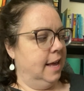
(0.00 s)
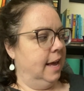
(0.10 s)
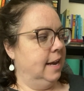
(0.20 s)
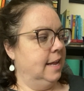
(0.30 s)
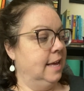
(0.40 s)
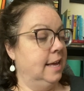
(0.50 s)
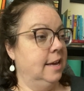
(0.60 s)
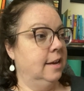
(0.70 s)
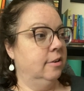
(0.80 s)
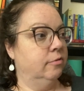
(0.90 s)
And
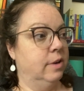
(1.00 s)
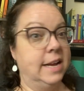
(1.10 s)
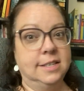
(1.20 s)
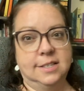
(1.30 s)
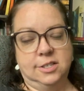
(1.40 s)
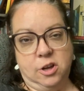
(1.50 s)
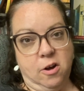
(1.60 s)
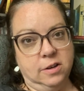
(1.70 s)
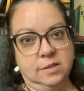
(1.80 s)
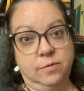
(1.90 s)
he writes
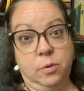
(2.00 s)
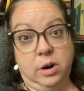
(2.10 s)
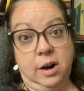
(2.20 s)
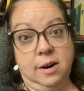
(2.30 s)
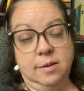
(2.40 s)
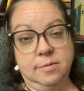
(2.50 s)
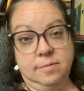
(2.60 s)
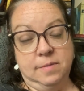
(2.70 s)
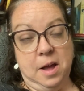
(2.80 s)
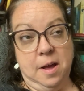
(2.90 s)
songs for
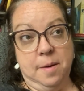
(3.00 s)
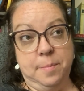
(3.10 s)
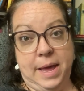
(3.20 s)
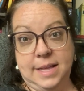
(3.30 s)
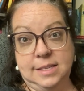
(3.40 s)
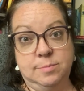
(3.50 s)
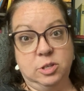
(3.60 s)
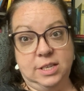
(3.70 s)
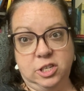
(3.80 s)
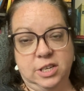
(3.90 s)
bands and
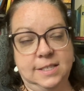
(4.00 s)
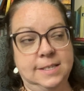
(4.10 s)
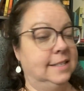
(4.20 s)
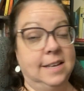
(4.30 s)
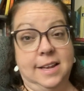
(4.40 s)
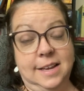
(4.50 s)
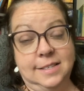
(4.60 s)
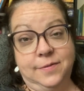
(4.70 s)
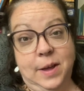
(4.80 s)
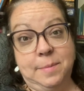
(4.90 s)
musicians.
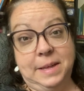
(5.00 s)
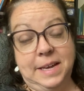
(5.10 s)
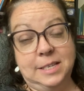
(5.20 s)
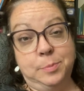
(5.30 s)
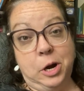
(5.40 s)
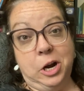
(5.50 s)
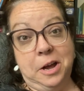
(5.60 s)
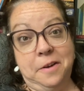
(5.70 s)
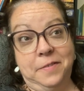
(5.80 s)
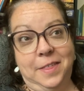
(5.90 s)
His family is part
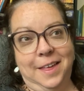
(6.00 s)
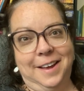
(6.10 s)
of